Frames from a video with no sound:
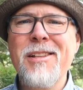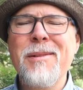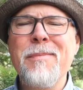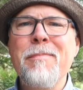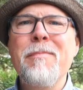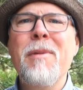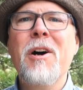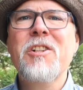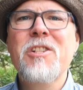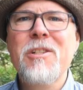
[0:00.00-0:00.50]

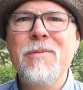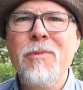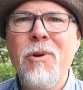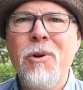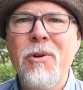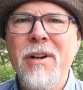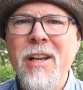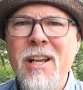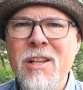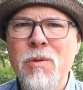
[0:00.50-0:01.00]
and much
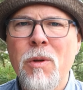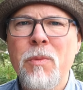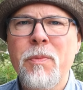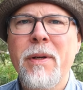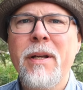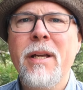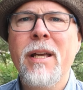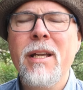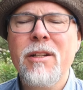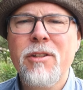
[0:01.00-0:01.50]
more is what
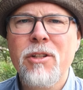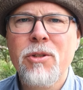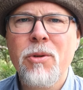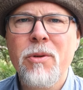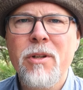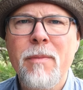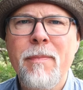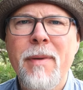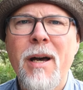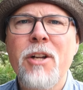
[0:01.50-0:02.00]
we're here to
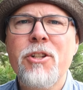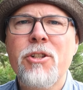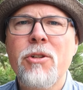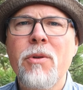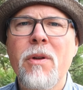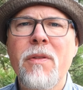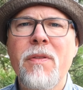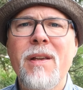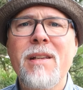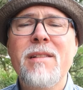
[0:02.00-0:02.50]
talk about
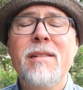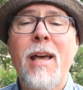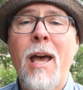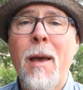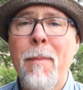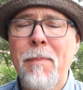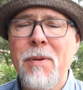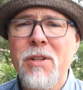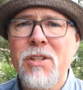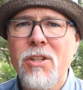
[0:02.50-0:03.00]
during this
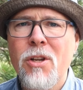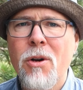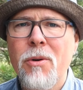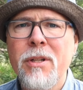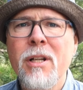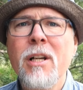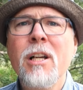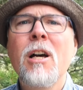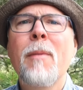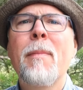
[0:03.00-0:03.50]

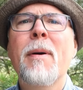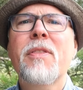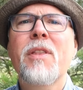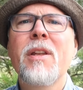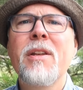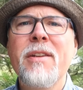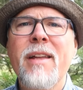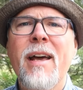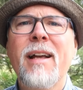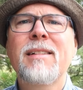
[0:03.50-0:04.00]
episode about
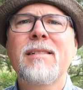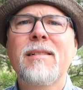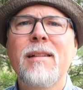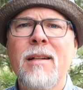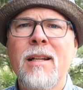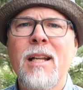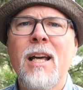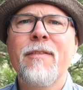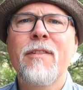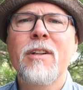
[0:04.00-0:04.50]
the next
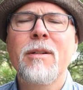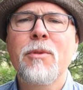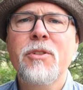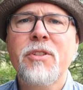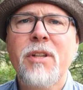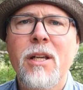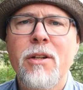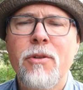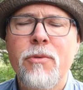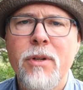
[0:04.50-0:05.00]
level
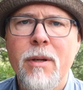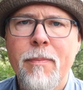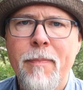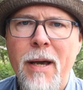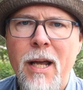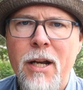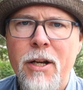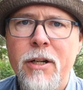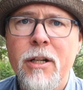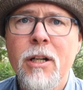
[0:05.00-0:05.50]
mosquito
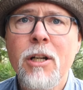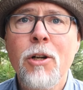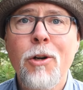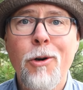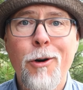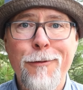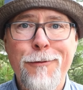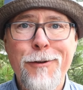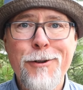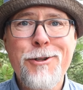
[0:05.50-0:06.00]
repeller,
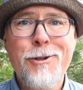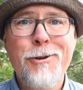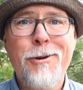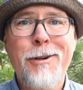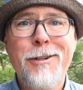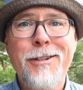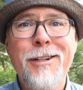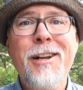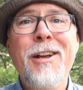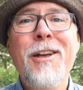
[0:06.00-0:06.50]
or for
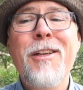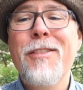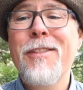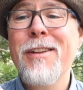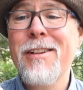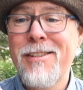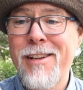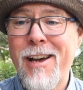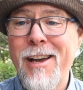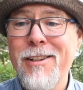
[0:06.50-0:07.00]
short,
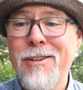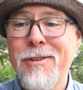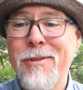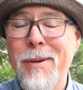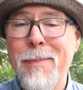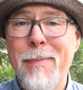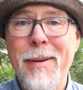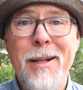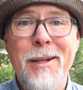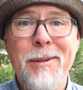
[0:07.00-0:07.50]
the tiny
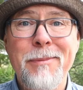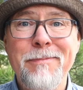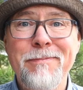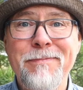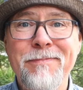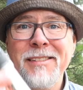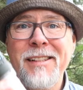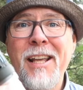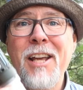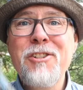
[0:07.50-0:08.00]
Repel.
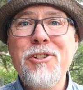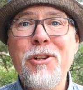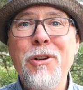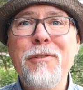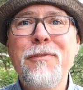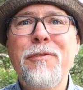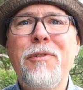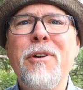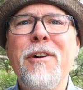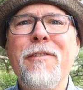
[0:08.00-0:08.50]
Stay
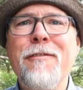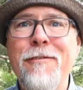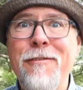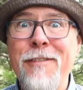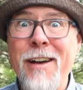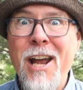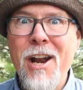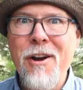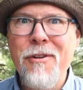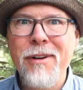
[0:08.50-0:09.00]
tuned for a
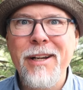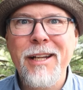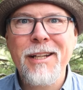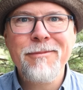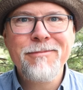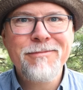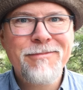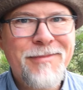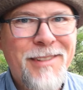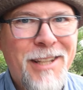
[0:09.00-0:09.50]
very
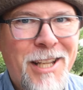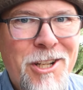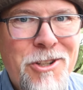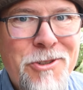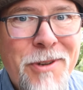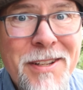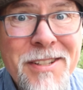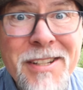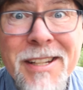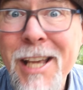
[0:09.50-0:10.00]

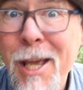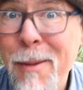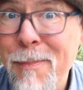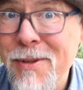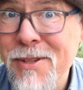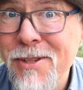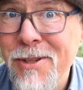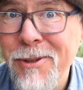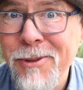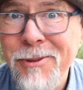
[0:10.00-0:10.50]
interesting
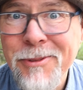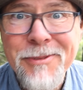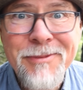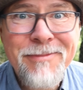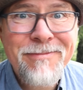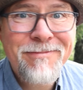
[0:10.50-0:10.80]
episode.